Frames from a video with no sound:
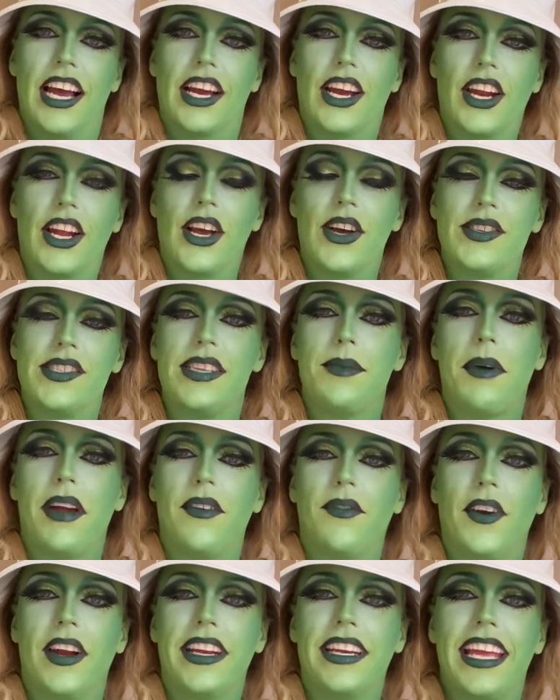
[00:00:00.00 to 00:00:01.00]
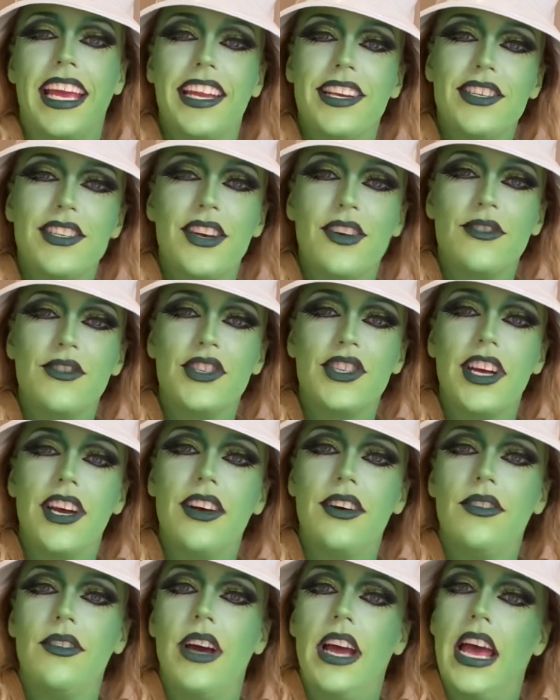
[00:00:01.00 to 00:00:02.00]
Gonna go see my friend Kento's
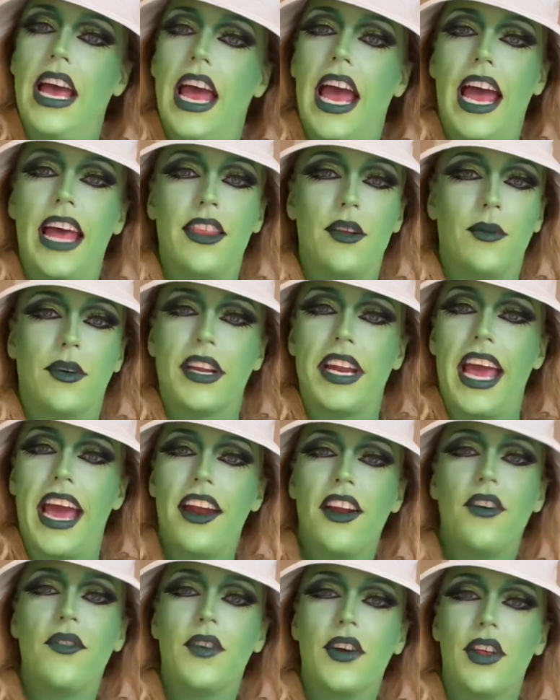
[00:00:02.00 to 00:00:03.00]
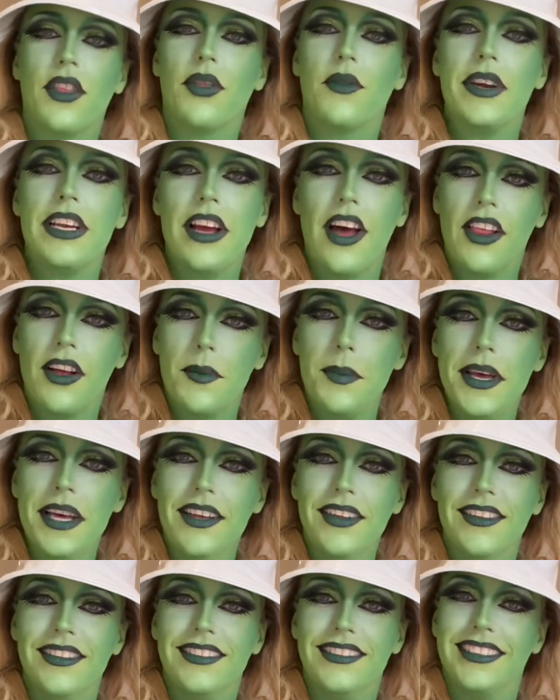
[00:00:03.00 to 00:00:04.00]
show, and then we're gonna head over to $3
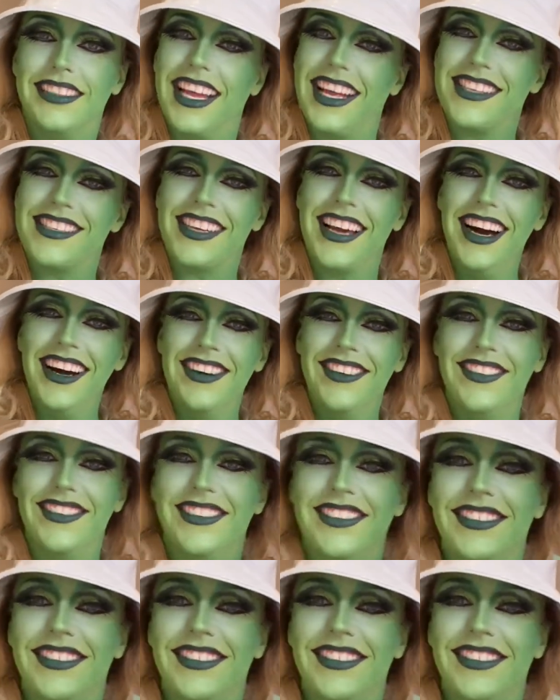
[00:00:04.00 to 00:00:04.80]
Bill. Let's go.